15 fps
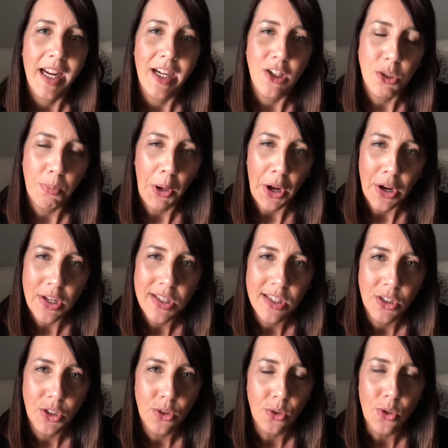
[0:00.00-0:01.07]
each
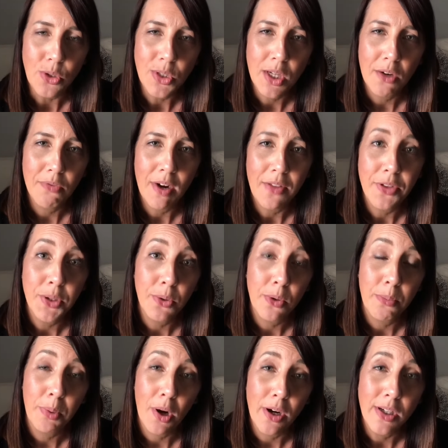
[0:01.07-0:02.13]
person, you'll also run through a
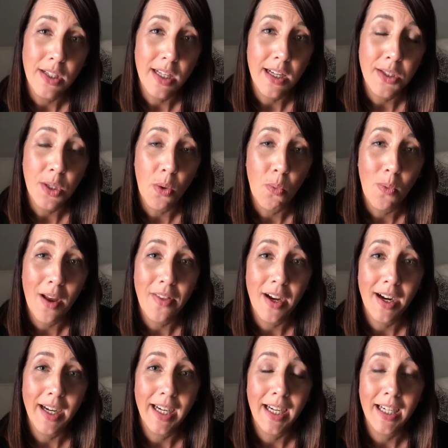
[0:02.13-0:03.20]
process on
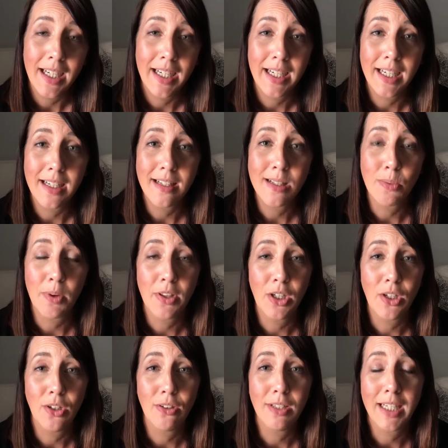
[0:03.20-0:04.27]
whether
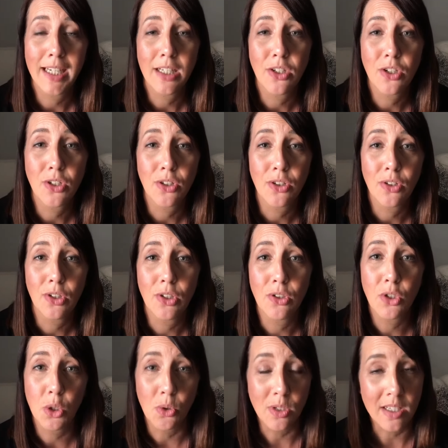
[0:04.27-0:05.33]
you need to
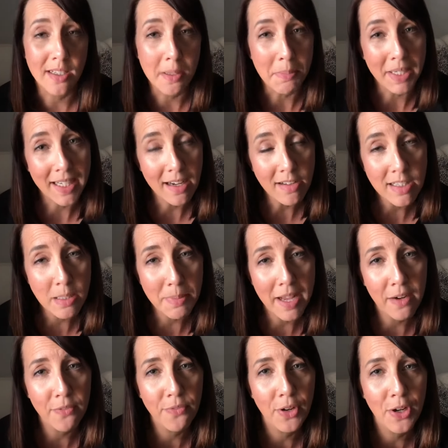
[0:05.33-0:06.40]
talk to somebody else
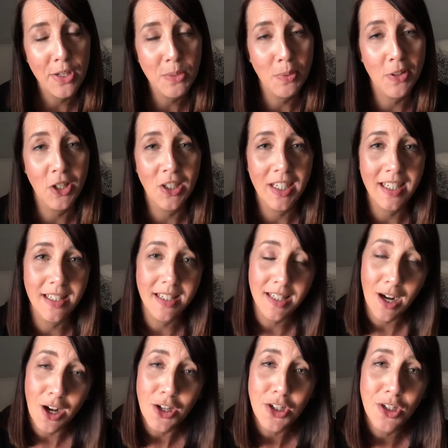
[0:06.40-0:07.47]
about it first, whether you need to
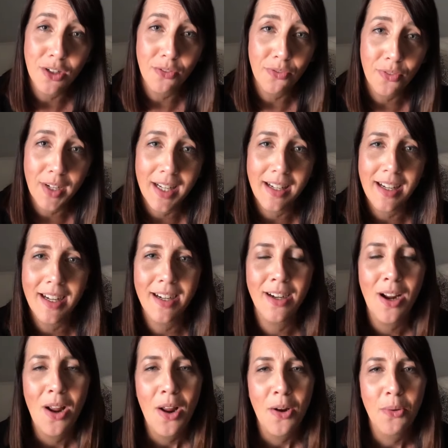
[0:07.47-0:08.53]
touch it, feel it,
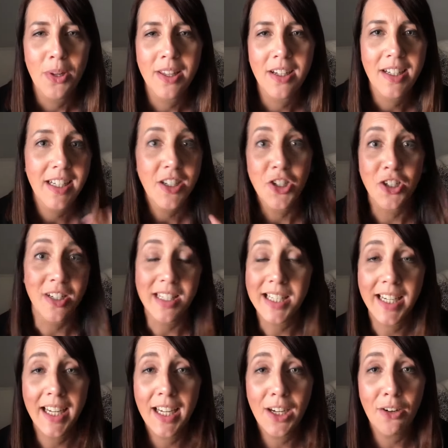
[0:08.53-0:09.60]
whether you need to just
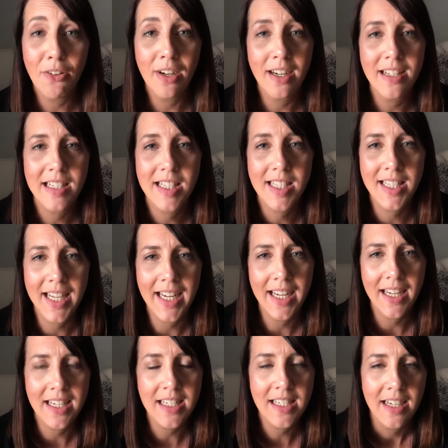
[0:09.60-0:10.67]
hear it, see
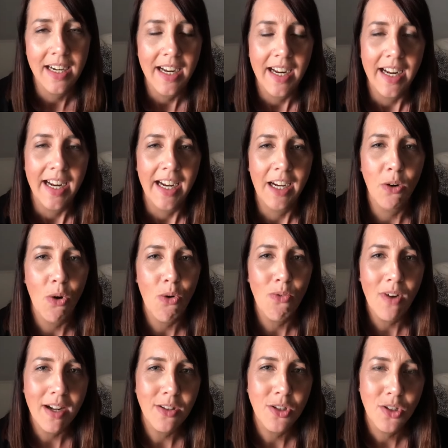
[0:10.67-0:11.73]
it. It all
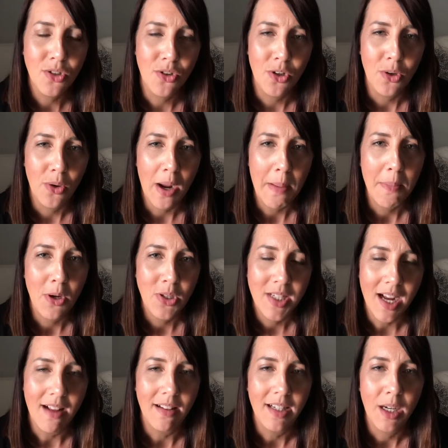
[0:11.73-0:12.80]
runs through a
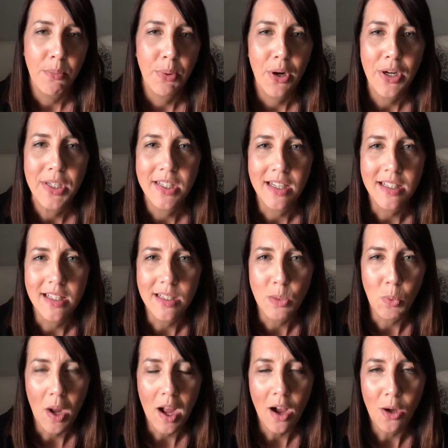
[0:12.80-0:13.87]
modality process
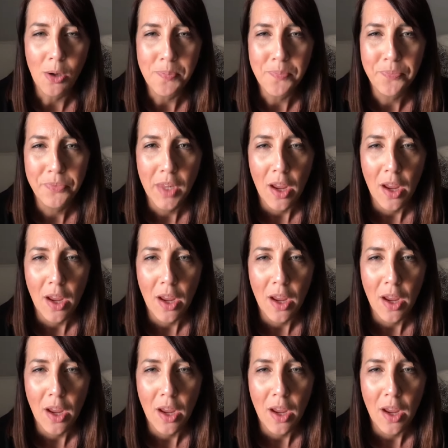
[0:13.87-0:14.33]
as well.